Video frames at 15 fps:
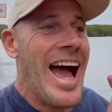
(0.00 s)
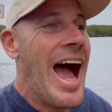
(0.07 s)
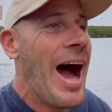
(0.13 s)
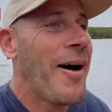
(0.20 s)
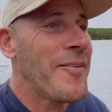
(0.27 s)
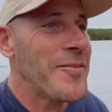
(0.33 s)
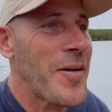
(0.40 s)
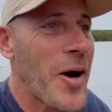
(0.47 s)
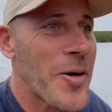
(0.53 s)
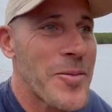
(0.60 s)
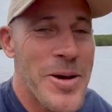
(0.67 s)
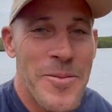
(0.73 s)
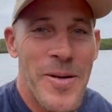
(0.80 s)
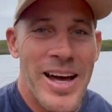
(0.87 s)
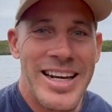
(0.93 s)
boat. How far
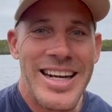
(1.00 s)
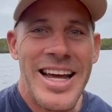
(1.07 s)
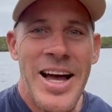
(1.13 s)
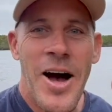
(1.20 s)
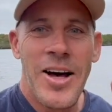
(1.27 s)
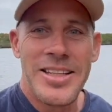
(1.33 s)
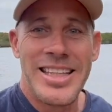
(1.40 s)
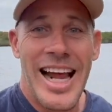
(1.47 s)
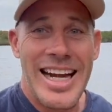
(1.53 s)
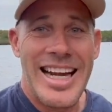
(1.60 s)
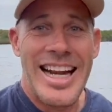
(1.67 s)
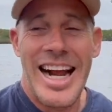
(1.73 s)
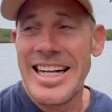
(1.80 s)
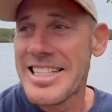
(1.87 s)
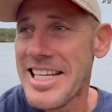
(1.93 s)
we went on
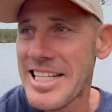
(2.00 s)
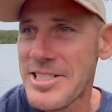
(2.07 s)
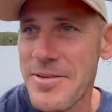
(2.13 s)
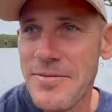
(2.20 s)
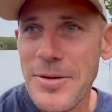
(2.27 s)
99 cents of